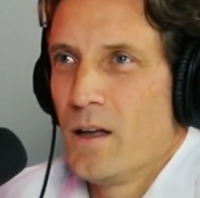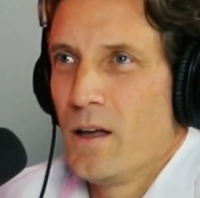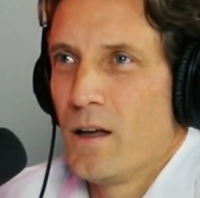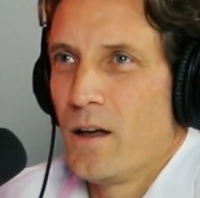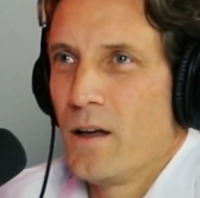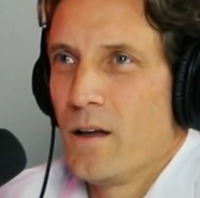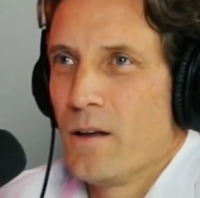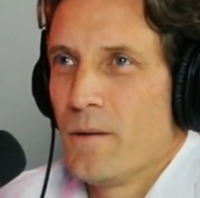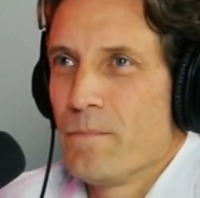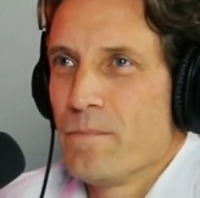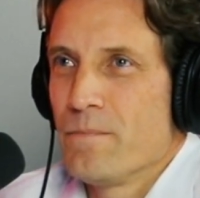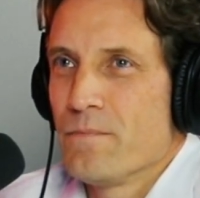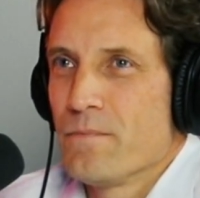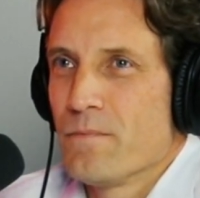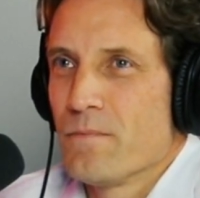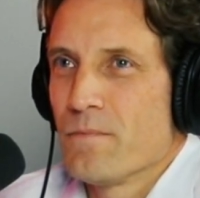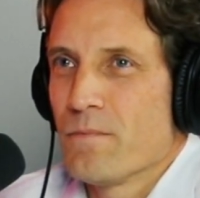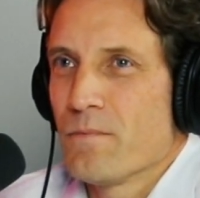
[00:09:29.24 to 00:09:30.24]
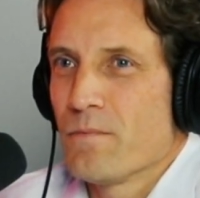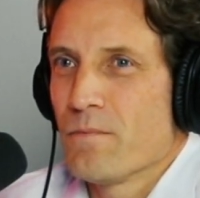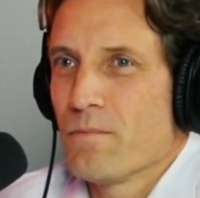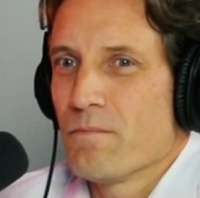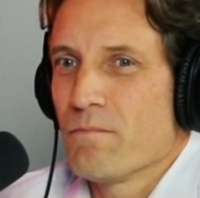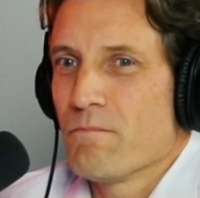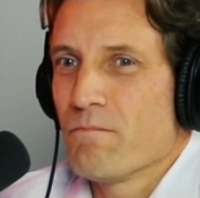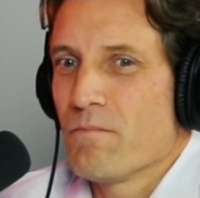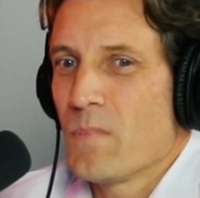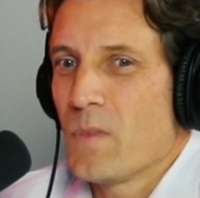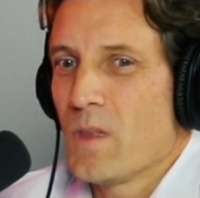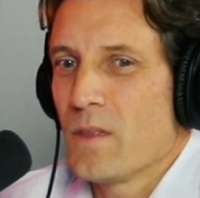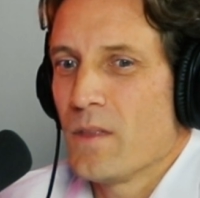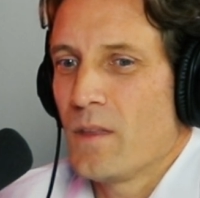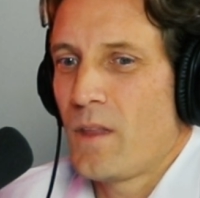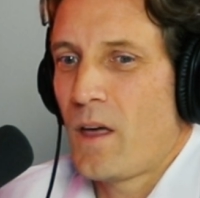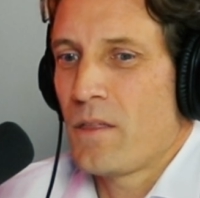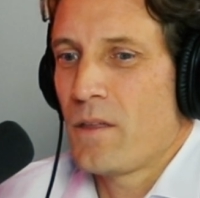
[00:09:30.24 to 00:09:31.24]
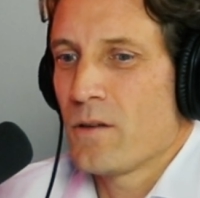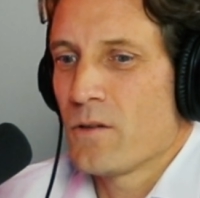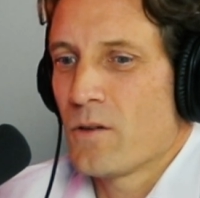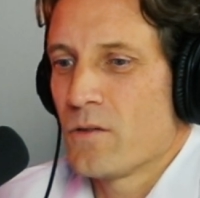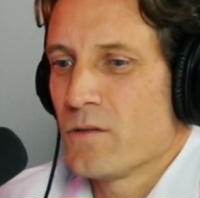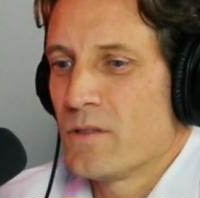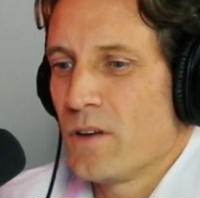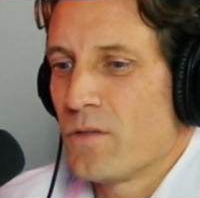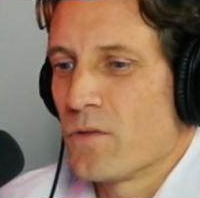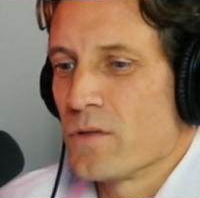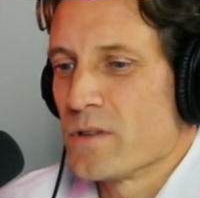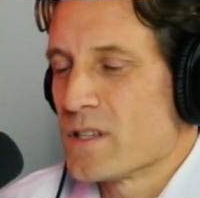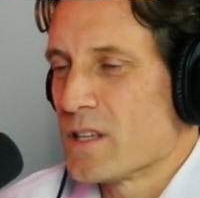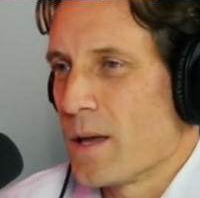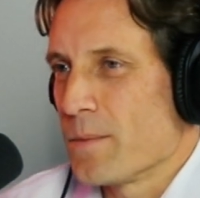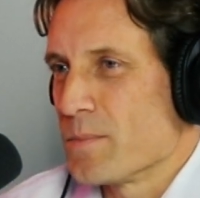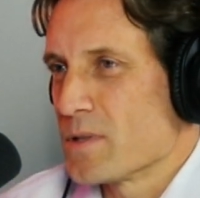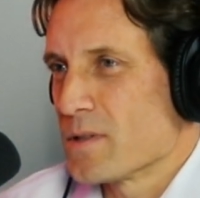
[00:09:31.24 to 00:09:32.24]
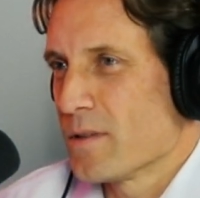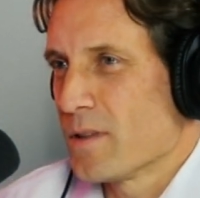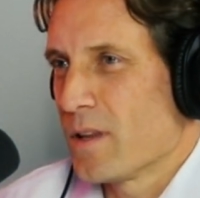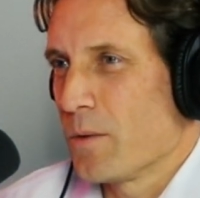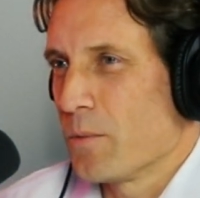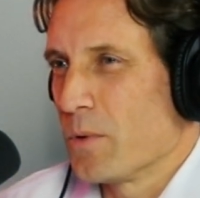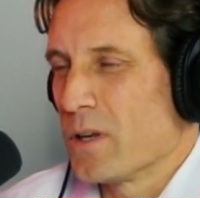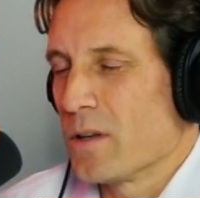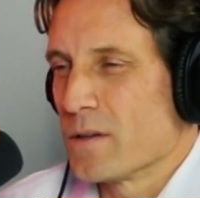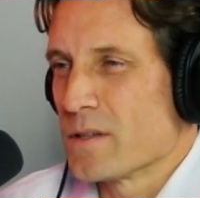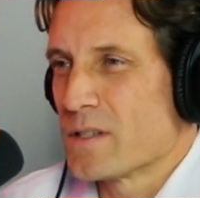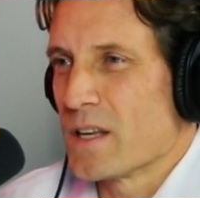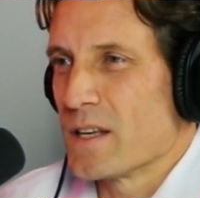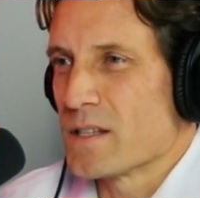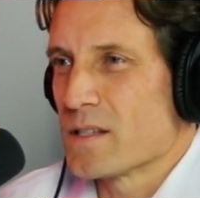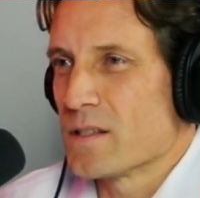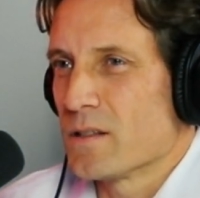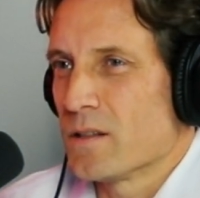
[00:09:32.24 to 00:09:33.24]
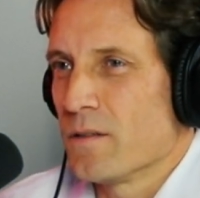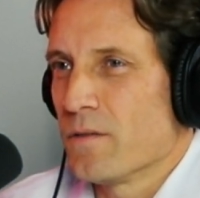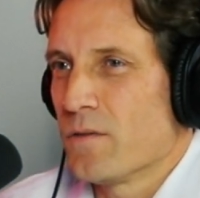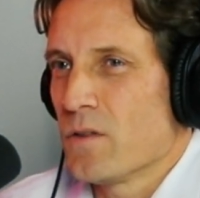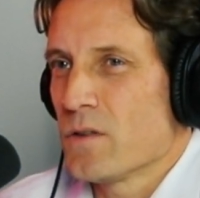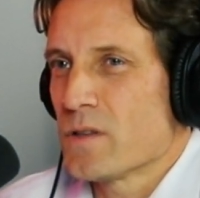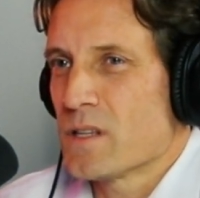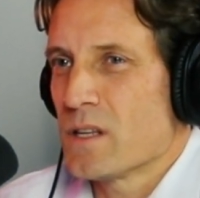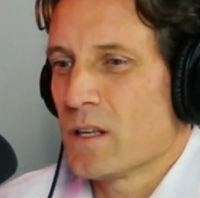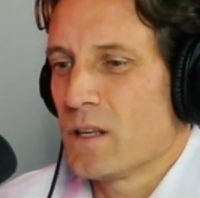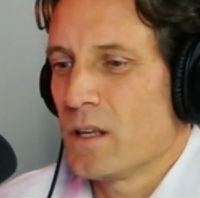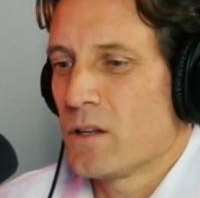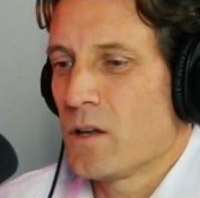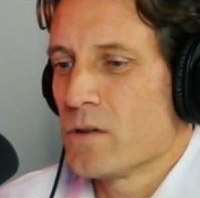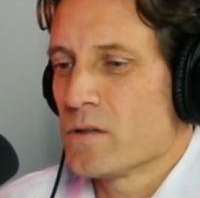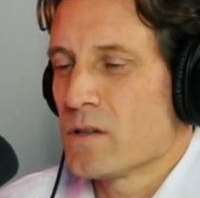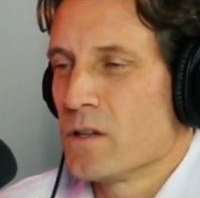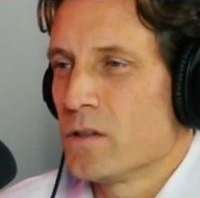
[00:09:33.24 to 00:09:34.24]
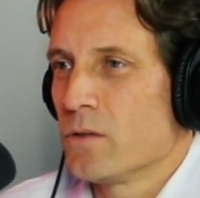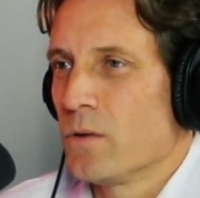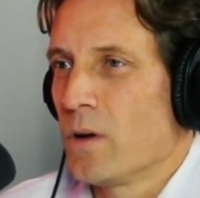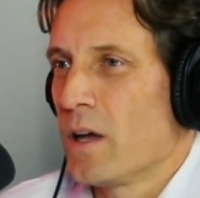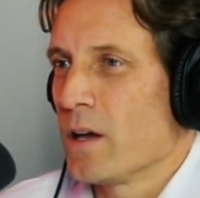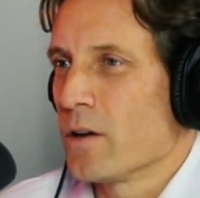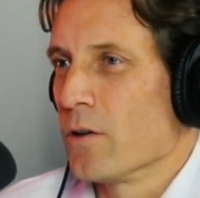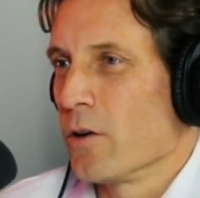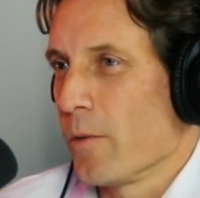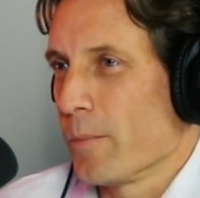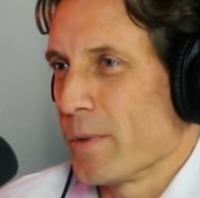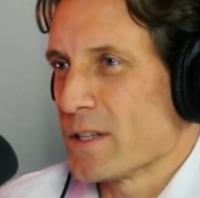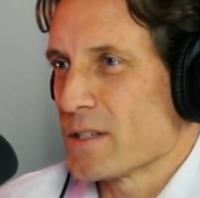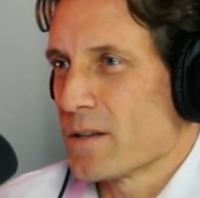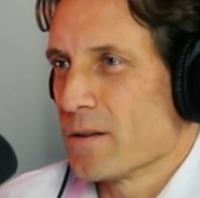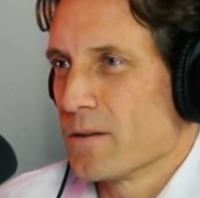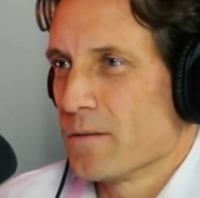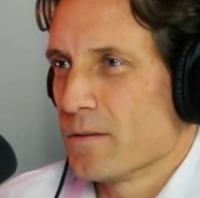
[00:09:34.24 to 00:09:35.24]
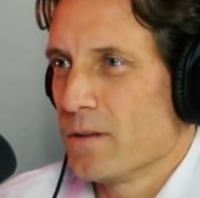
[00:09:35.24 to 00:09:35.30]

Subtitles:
I think there are different steps that we can assess. The first thing, it goes into ergonomics.